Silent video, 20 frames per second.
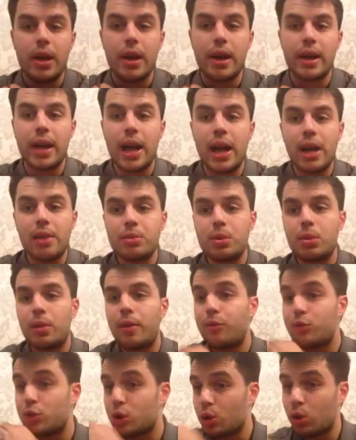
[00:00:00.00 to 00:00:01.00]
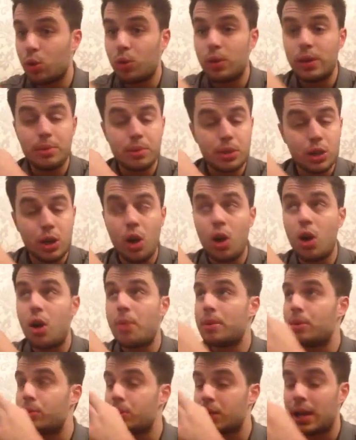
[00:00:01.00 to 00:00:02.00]
And Callum Smith was cool, he was
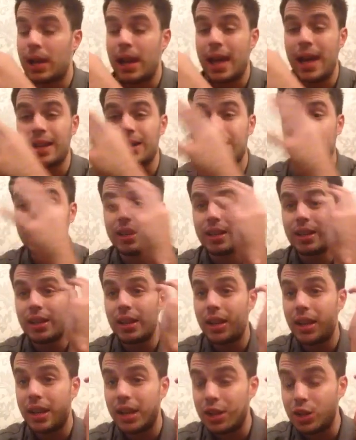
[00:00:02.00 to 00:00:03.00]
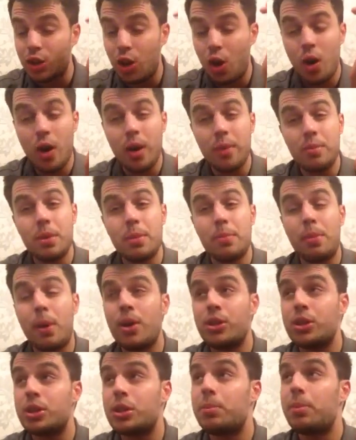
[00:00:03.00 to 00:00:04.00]
calm, he was collected. He timed the
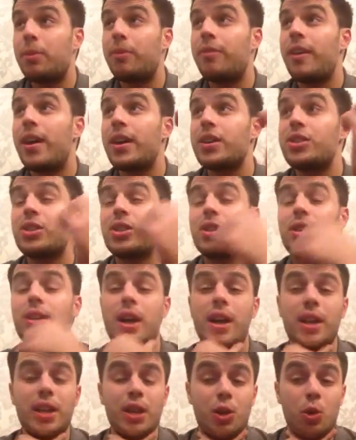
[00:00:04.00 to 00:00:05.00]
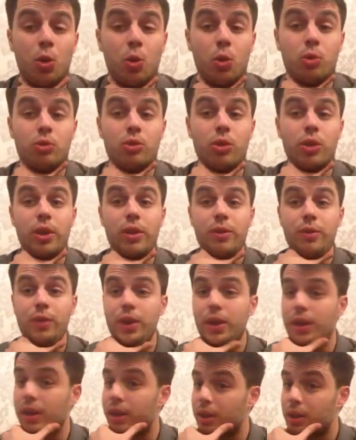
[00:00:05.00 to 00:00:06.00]
punch to perfection, and he caught Rocky
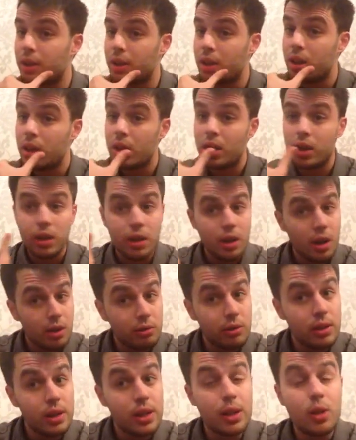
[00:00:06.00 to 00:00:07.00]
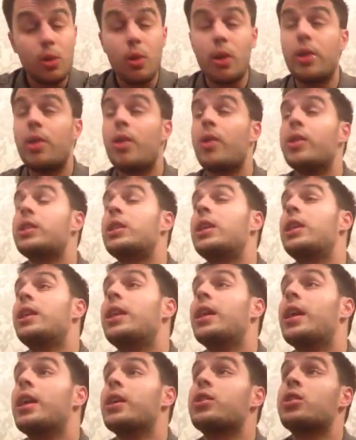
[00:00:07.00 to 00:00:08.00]
Fielding, really quite nicely
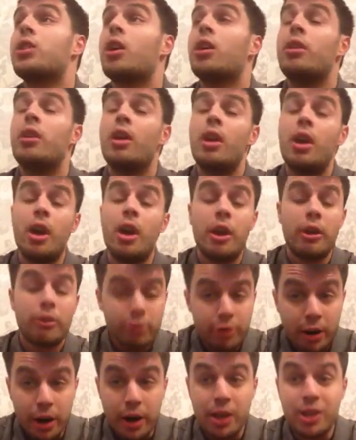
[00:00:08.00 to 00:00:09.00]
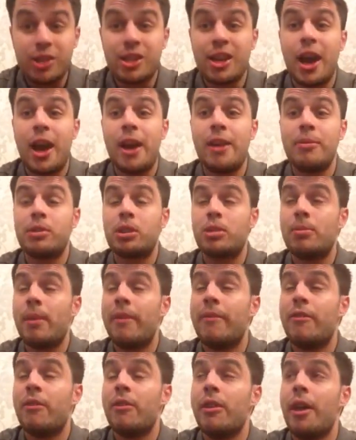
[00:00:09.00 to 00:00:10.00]
there. So credit to Callum
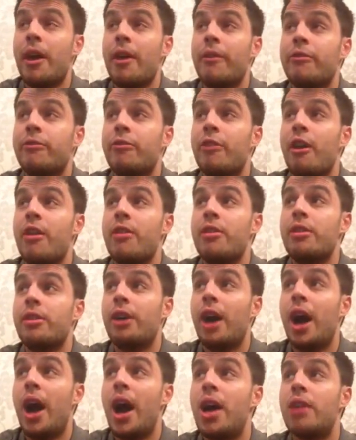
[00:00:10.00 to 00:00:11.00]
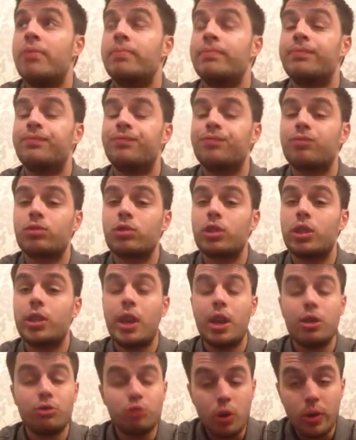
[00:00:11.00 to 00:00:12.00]
Smith on that front.
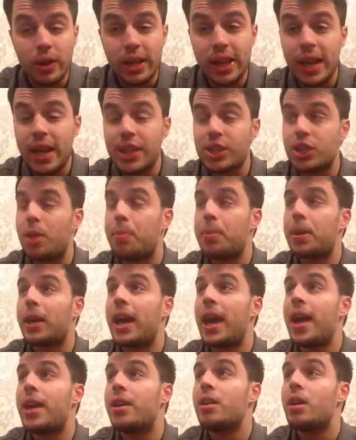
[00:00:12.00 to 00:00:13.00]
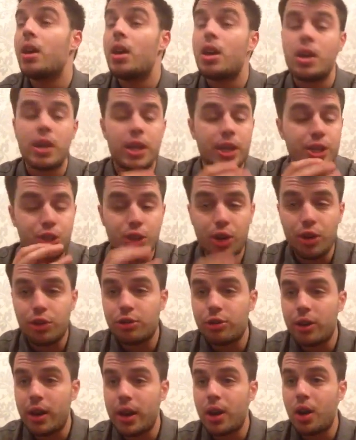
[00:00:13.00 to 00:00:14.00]
Rocky gets up again. He showed
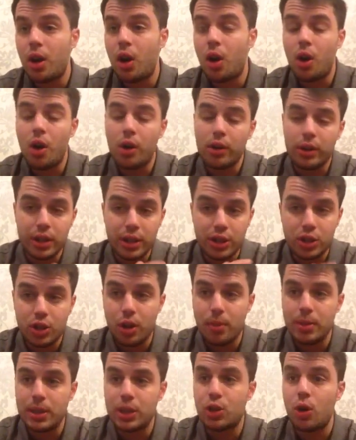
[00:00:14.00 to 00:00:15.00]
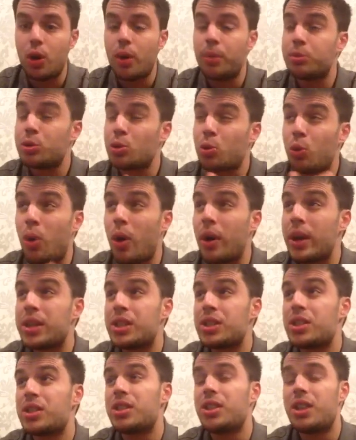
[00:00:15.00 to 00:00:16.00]
great heart. This time he's got up
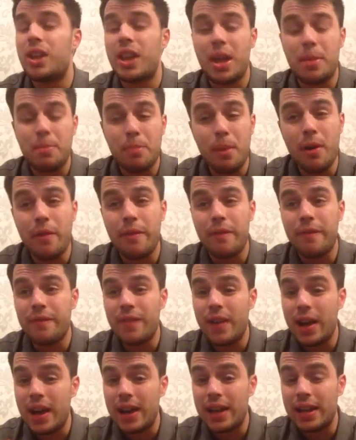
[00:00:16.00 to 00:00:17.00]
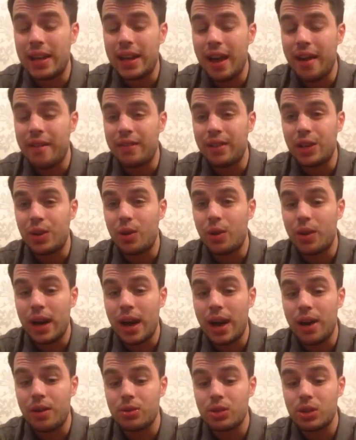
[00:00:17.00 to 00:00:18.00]
twice. They're both fairly heavy
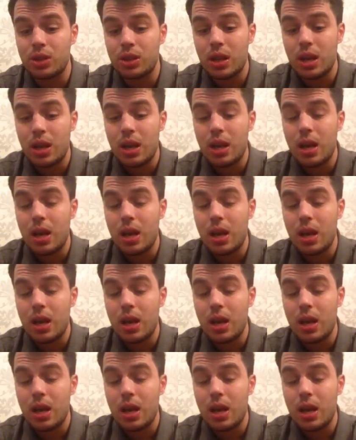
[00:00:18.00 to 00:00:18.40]
knockdowns.